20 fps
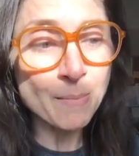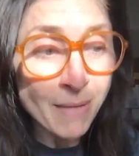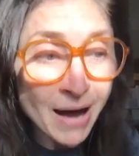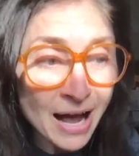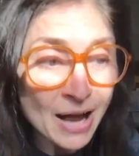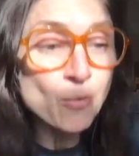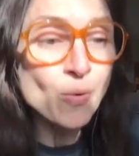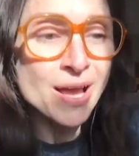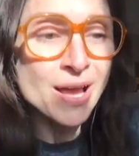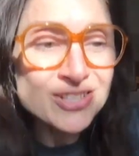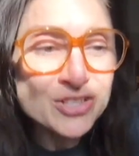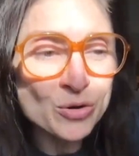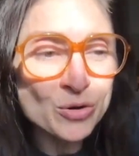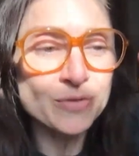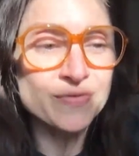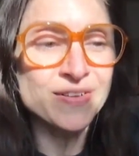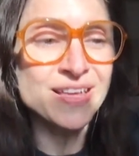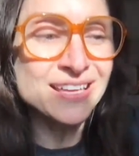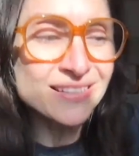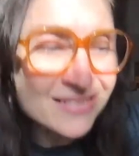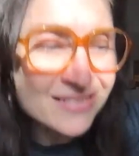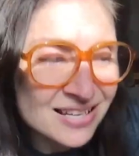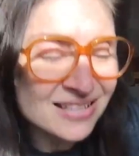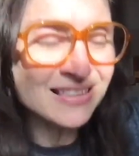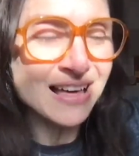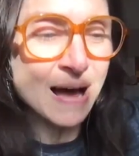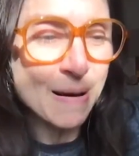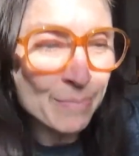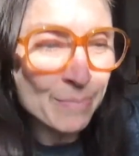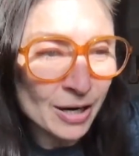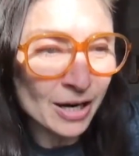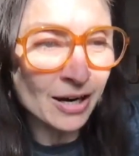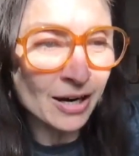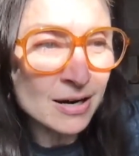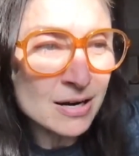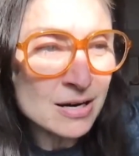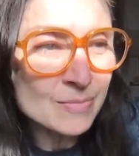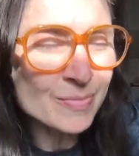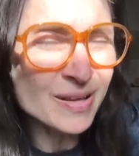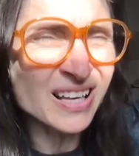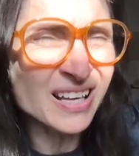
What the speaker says: my way sort of into that part,